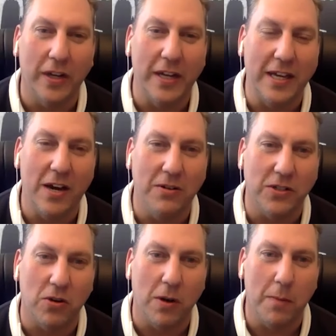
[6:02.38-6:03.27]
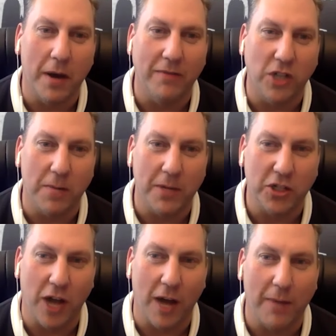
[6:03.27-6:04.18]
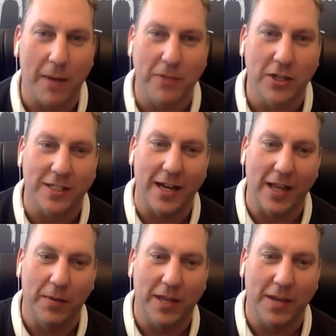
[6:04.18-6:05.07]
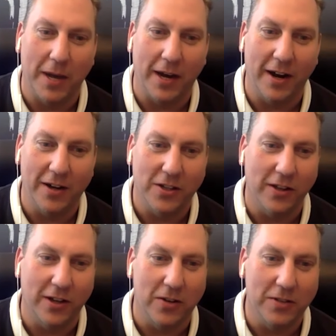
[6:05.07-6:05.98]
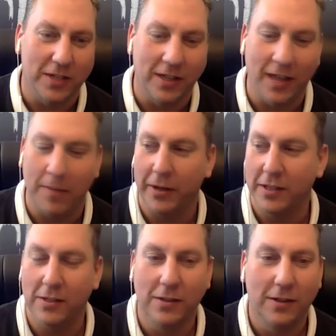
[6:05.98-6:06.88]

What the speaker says: in the ozone above Jeremy's shop. I'm just saying that with the amount of aerosol that goes into that place.